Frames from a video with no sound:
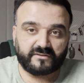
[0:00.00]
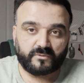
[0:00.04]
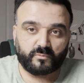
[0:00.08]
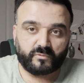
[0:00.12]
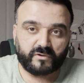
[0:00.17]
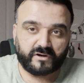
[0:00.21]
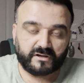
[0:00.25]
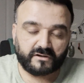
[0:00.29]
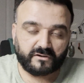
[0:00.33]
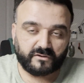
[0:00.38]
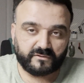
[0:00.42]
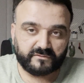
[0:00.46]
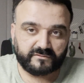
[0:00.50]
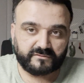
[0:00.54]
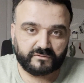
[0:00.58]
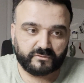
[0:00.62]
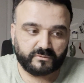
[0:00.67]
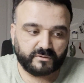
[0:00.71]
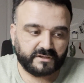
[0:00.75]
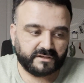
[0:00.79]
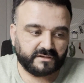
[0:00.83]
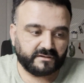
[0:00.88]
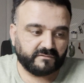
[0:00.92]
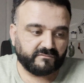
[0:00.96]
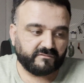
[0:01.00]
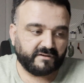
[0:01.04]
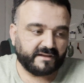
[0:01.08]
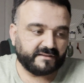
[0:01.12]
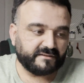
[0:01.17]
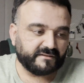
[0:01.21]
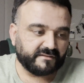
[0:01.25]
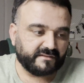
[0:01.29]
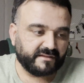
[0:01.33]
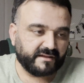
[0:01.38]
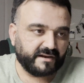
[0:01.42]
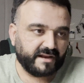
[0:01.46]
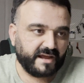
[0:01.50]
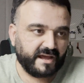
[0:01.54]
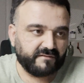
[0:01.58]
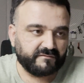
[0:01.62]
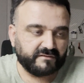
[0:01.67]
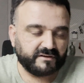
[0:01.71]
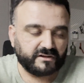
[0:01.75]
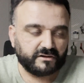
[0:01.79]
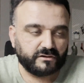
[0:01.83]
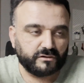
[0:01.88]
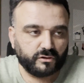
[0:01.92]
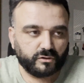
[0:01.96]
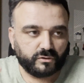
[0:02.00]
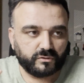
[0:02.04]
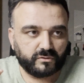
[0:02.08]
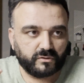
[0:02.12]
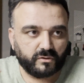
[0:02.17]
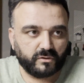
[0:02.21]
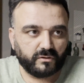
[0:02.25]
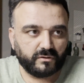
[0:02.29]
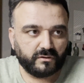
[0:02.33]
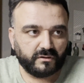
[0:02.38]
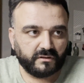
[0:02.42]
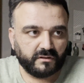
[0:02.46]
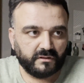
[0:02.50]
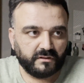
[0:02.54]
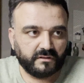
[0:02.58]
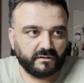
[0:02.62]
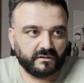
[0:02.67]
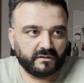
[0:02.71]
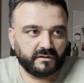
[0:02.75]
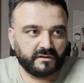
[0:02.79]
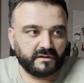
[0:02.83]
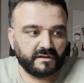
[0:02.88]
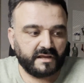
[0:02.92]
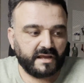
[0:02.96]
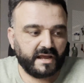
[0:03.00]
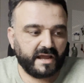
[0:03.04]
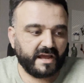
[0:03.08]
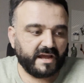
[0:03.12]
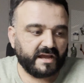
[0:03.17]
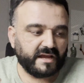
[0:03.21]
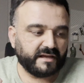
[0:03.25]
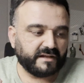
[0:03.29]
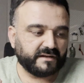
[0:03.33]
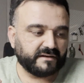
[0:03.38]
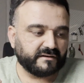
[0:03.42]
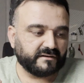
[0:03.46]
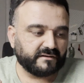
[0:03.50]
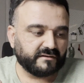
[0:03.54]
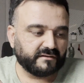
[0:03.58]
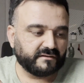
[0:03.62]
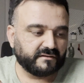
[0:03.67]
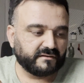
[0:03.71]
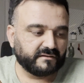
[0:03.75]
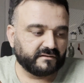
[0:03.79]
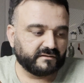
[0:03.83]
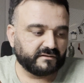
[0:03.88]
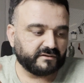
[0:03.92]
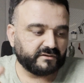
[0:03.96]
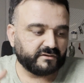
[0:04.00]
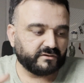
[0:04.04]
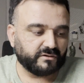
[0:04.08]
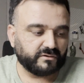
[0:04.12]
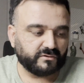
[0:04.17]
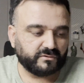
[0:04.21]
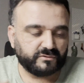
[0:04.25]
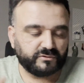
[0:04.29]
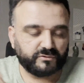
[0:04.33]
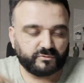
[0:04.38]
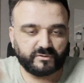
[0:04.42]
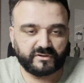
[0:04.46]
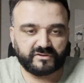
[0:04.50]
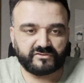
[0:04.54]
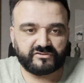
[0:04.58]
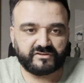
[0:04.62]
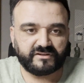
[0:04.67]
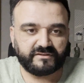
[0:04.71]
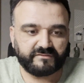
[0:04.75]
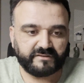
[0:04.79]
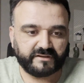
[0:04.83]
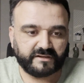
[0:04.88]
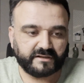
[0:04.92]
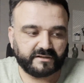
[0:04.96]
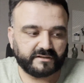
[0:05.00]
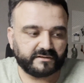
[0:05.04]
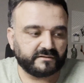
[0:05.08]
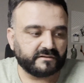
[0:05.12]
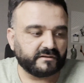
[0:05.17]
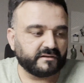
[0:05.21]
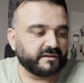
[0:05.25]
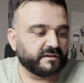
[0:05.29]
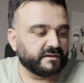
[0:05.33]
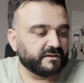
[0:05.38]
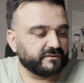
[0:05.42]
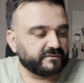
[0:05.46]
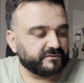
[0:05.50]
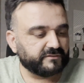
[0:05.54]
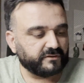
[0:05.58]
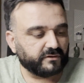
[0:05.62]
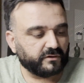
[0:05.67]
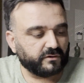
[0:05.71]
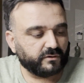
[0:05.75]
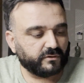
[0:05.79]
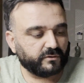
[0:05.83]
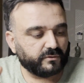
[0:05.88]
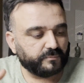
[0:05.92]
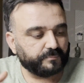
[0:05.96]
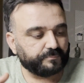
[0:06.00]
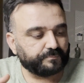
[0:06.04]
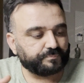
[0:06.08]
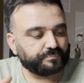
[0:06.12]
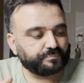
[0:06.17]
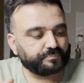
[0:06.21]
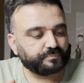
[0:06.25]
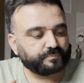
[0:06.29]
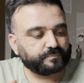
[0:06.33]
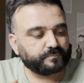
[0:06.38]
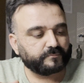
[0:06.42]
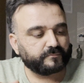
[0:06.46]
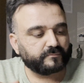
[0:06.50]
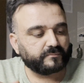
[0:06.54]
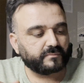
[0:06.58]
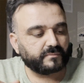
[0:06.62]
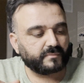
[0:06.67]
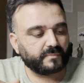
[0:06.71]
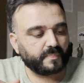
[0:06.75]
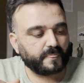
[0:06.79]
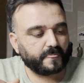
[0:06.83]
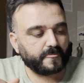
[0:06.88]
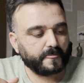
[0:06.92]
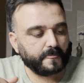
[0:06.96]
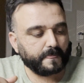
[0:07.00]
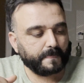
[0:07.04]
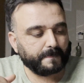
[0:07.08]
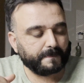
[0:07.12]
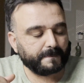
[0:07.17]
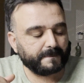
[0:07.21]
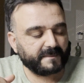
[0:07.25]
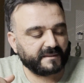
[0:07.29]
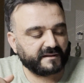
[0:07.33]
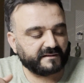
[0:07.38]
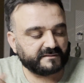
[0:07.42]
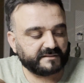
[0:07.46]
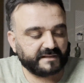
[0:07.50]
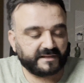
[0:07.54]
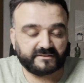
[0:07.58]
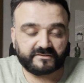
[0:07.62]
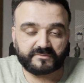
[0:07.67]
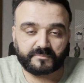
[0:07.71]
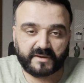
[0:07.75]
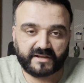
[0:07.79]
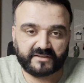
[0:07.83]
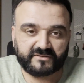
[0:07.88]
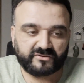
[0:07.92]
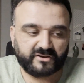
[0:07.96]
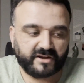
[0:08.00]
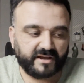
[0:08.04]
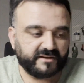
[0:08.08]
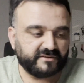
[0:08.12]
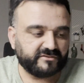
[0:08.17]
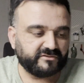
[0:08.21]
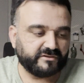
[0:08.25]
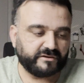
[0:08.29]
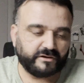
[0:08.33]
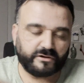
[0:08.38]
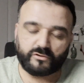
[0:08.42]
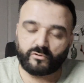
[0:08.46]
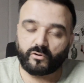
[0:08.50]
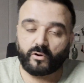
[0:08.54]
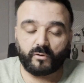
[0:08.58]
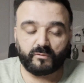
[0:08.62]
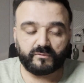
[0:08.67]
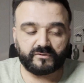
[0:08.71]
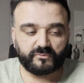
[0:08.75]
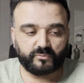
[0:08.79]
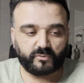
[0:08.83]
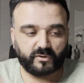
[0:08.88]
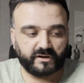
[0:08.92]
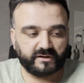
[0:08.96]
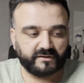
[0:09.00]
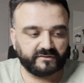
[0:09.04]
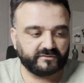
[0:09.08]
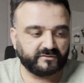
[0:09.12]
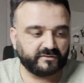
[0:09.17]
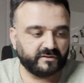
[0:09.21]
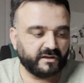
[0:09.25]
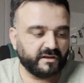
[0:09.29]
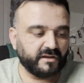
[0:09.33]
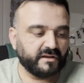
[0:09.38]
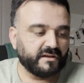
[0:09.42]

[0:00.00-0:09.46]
somewhere close to it rather than having a low goal and you know you achieving it so that's my strategy and it always works